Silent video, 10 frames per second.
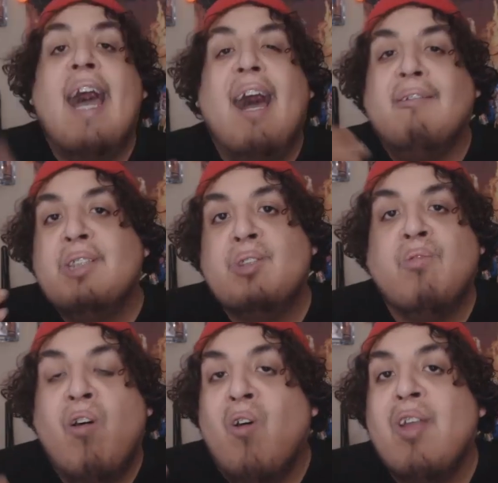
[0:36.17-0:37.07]
how
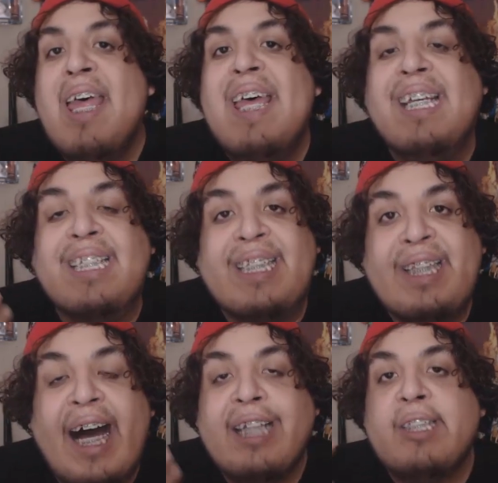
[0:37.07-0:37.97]
strong is
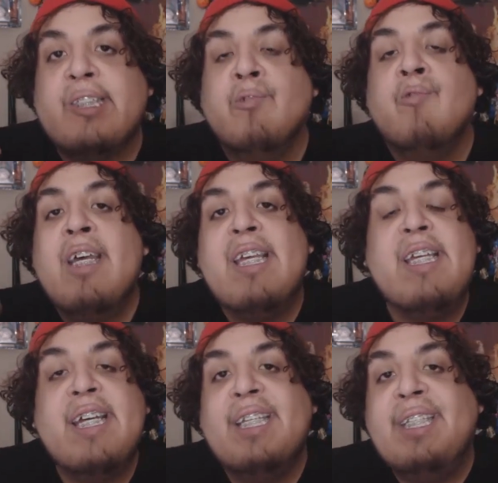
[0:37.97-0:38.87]
Natsu
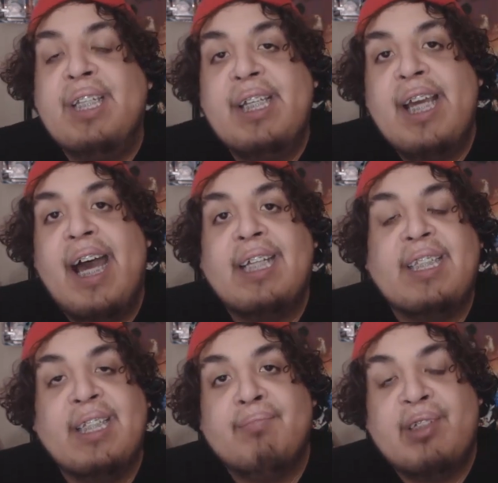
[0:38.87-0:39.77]
E.N.D.
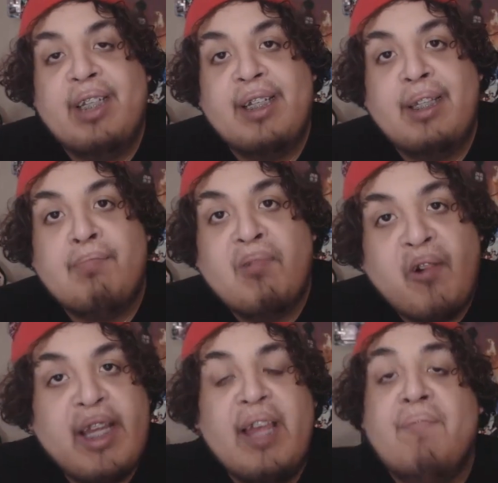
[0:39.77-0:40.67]
at this particular
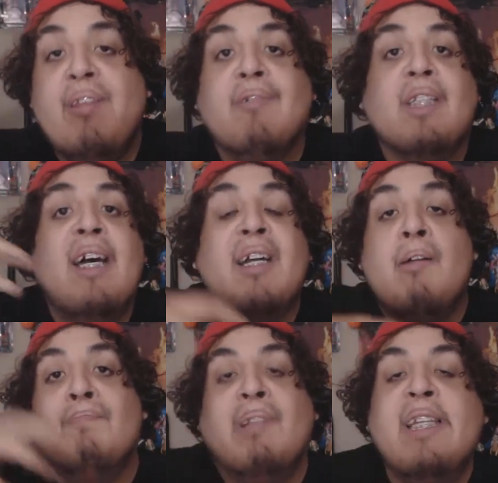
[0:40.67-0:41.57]
point if he was
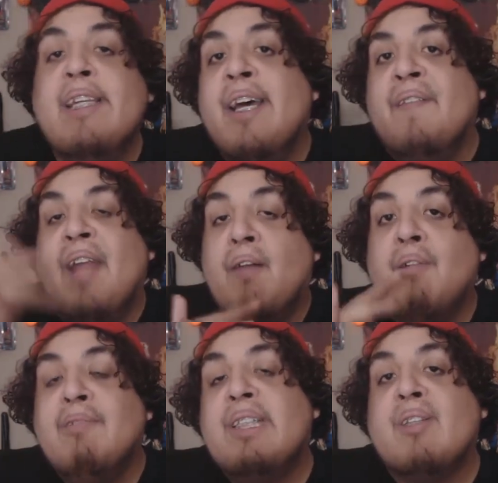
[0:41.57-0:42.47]
complete? Not
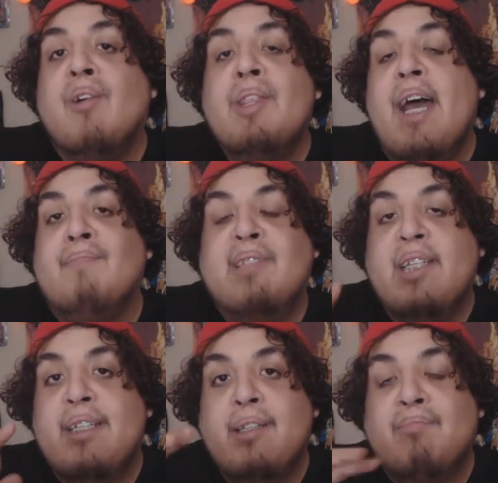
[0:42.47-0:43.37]
what we saw in that
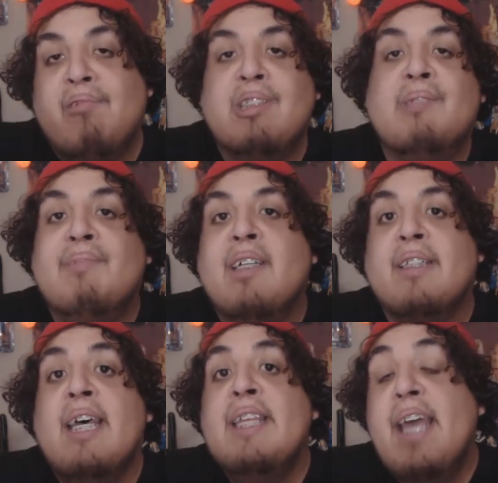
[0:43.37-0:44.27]
particular portion,
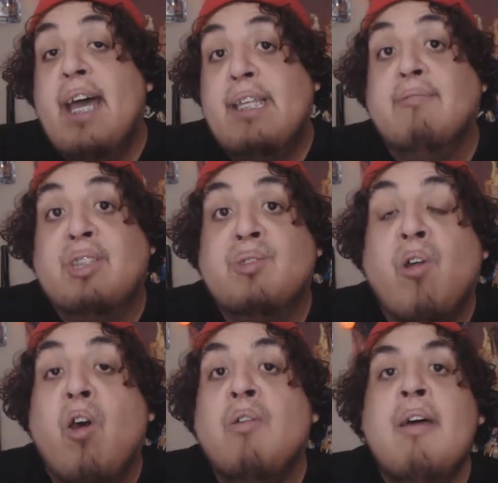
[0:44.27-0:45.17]
because yeah, he was
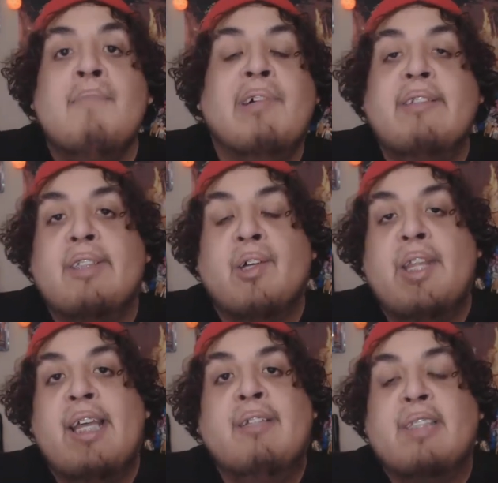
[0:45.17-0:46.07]
strong, but you saw
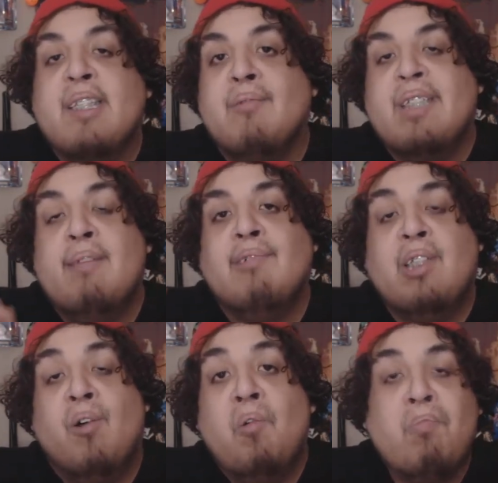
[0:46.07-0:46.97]
that he still was able
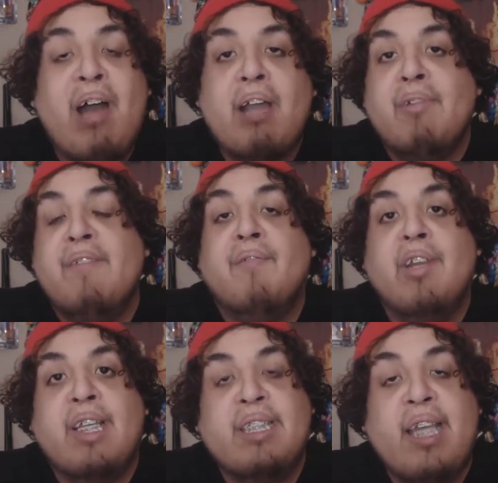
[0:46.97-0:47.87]
to hold back when he
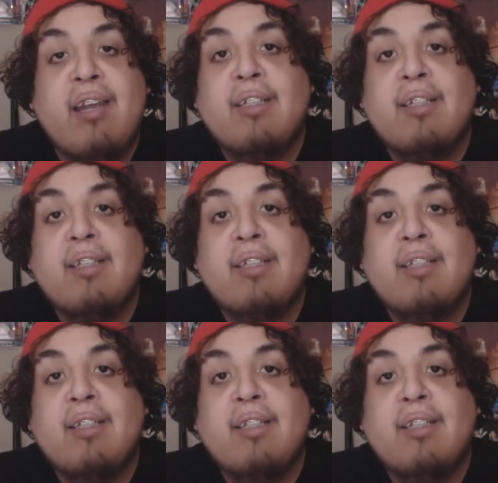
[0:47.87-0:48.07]
fought against